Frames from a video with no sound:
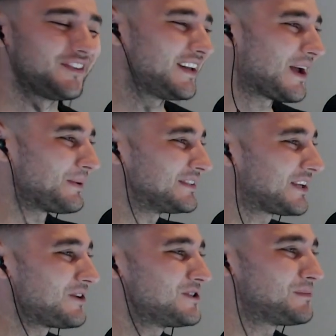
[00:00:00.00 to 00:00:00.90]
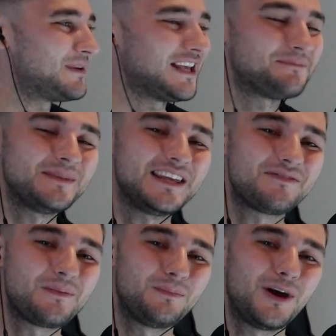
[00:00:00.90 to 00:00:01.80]
video is going to be meet
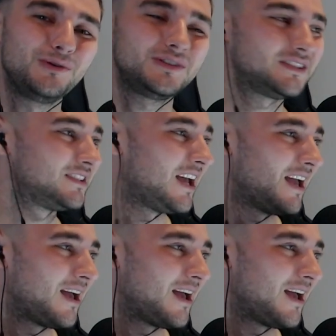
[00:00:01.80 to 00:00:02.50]
the most